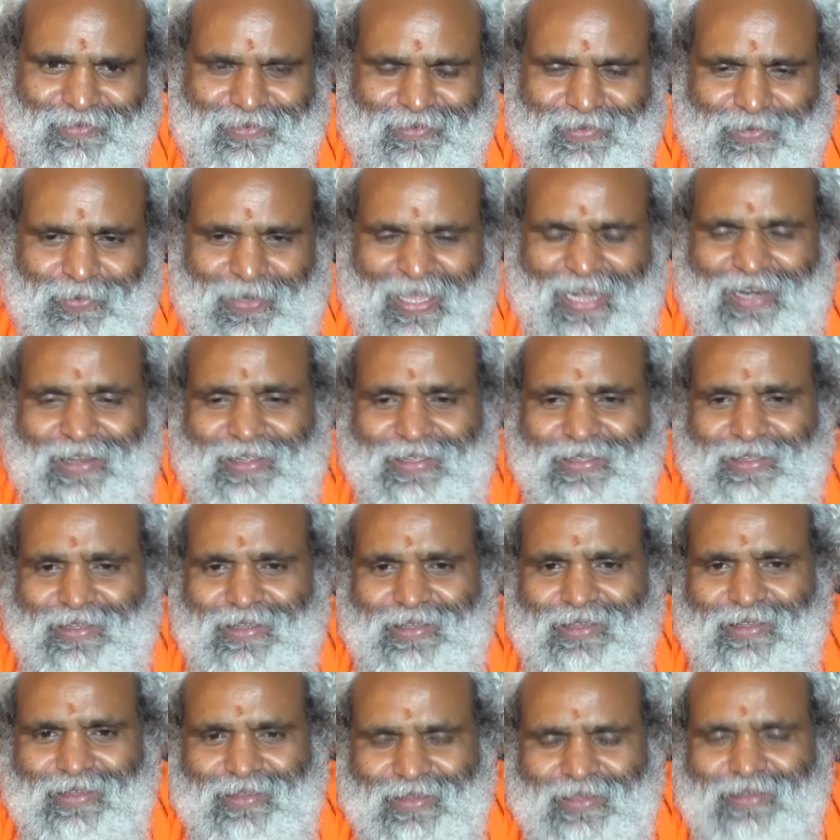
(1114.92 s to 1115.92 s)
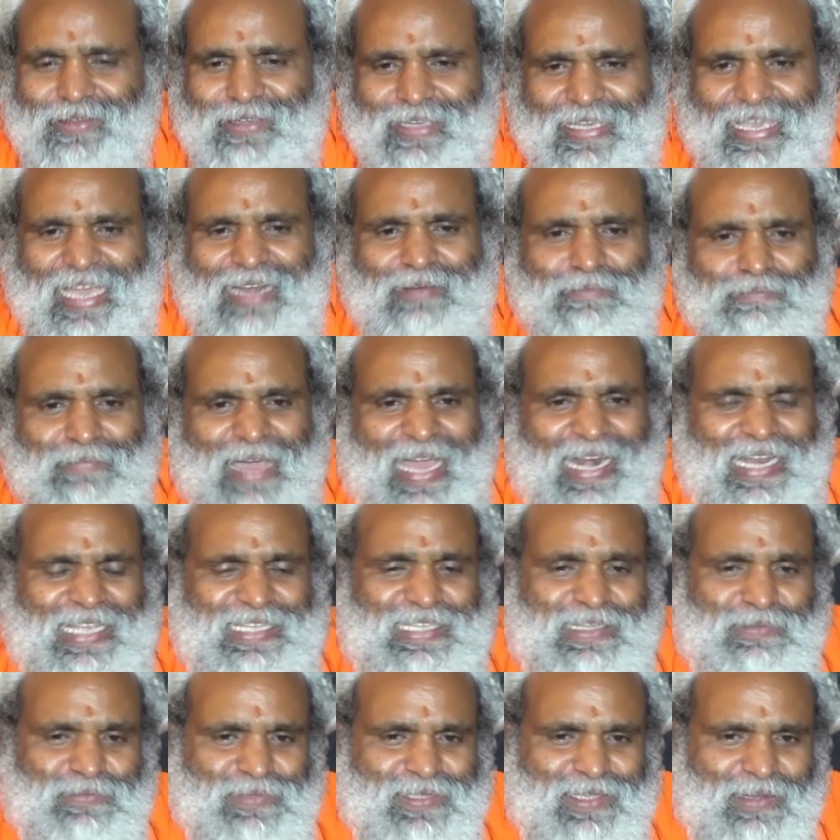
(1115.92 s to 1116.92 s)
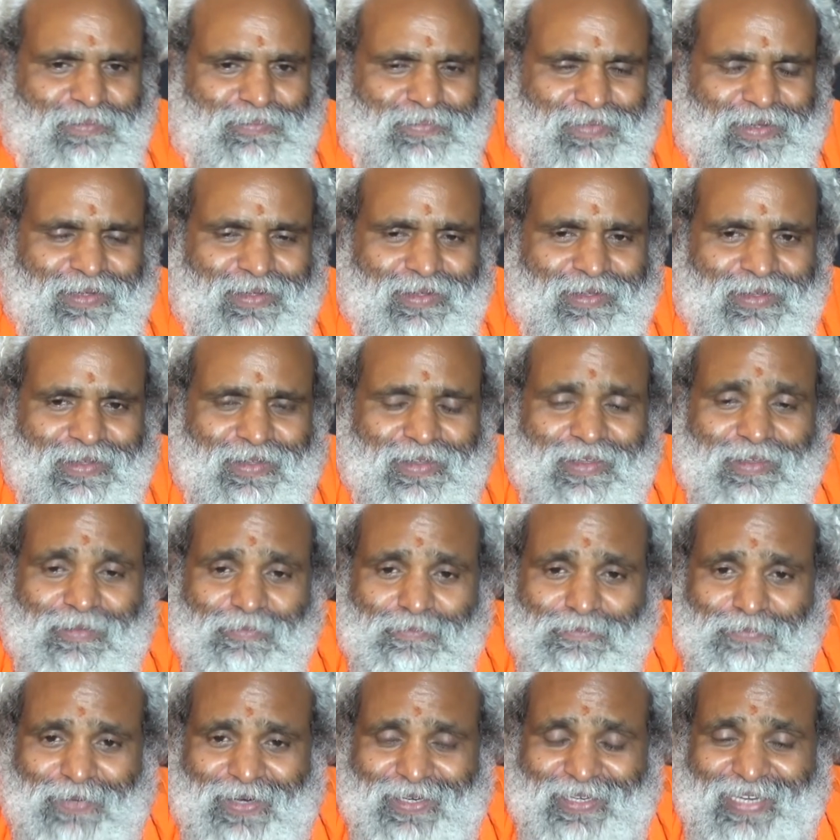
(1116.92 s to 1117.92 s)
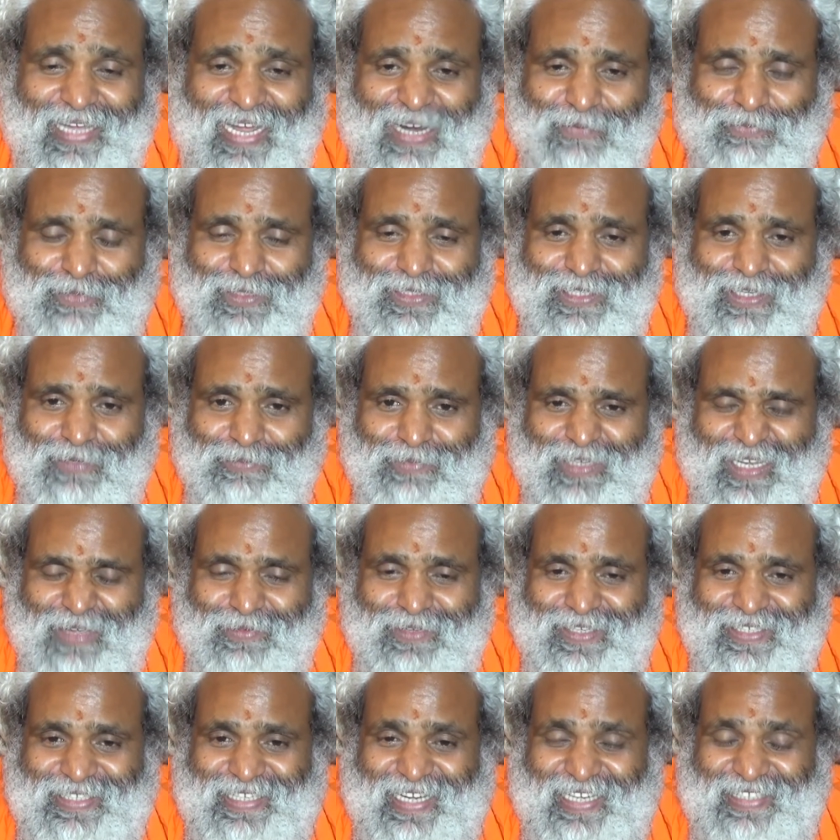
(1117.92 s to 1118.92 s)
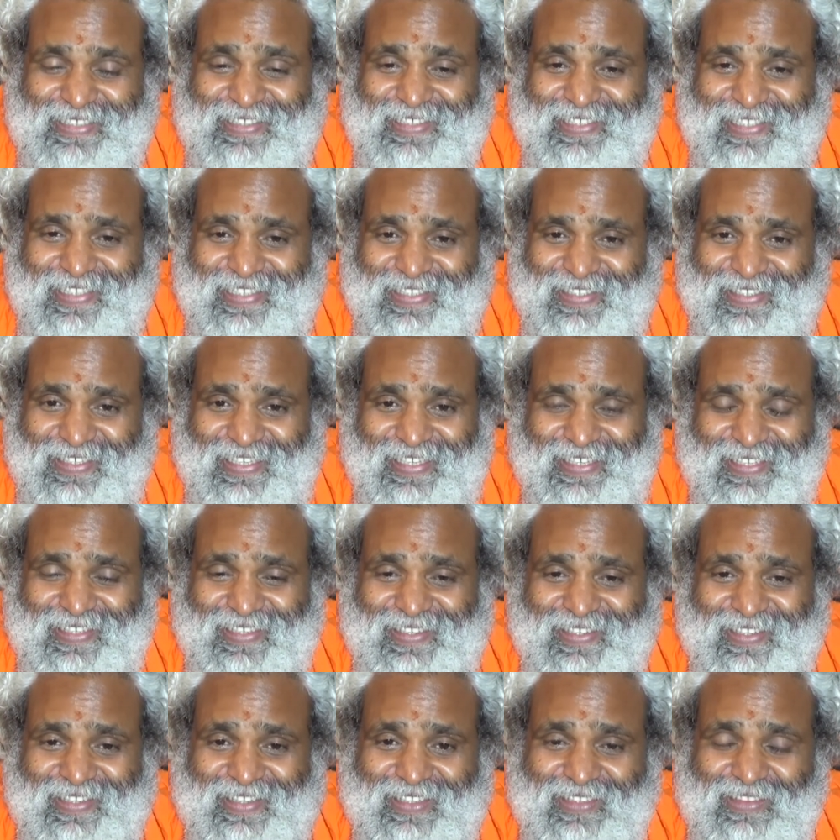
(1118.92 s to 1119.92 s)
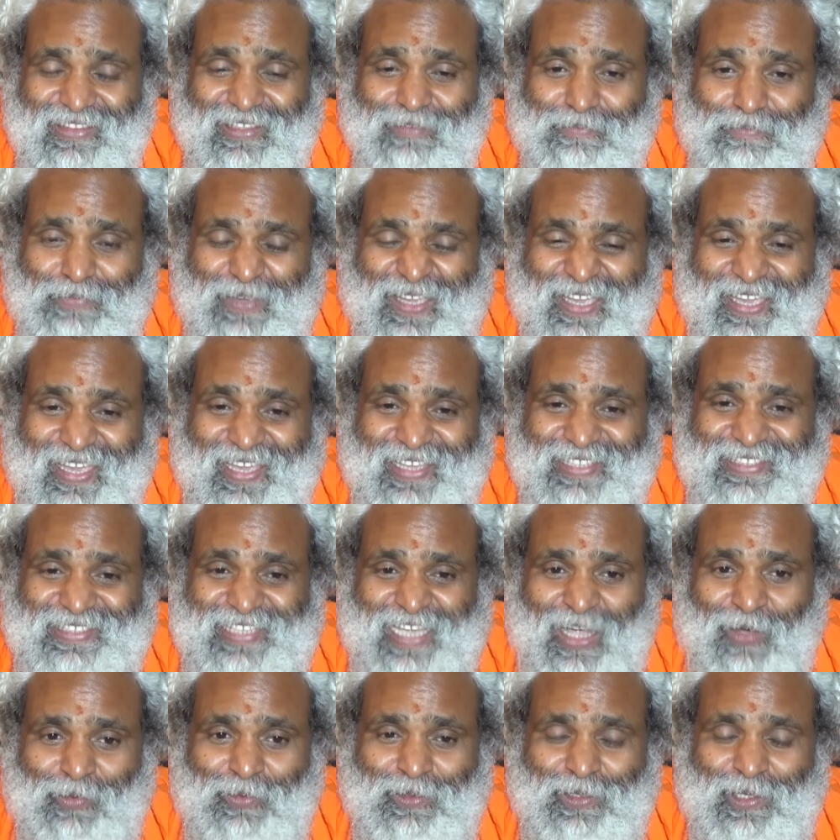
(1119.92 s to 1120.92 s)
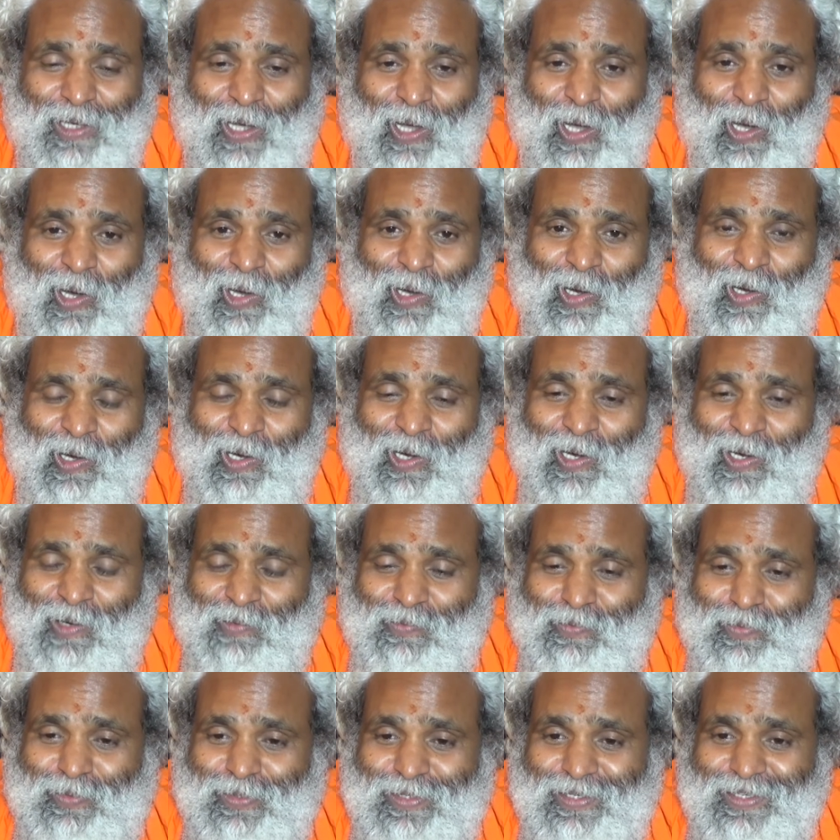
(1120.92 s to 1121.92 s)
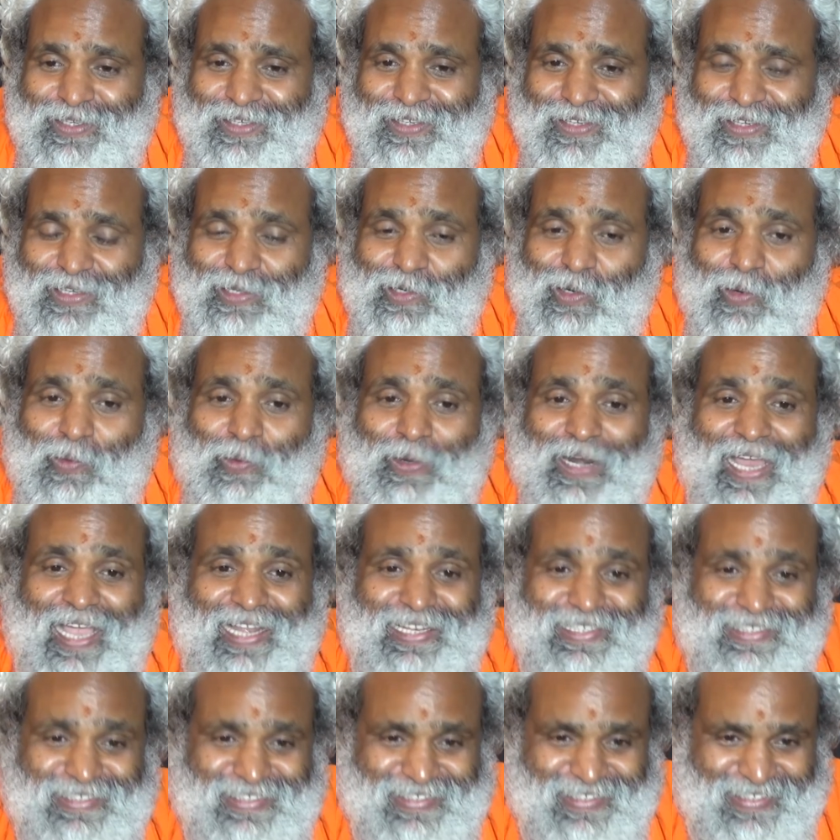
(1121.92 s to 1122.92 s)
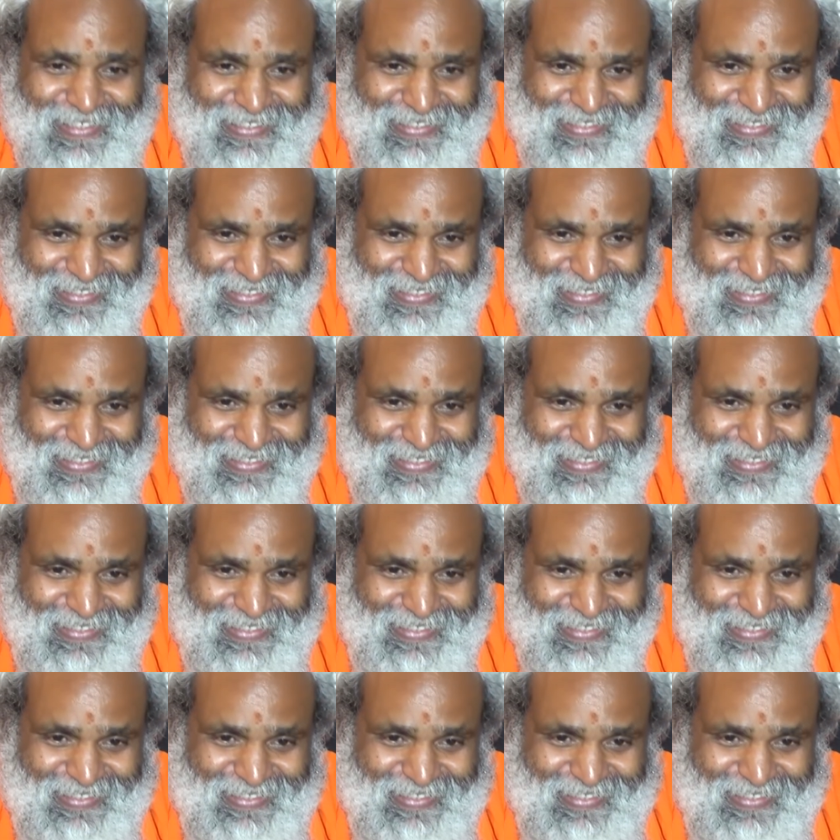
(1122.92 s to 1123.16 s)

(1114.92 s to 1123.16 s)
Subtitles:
where he can manage himself. But after some time, he starts hearing the big sound of crocodiles.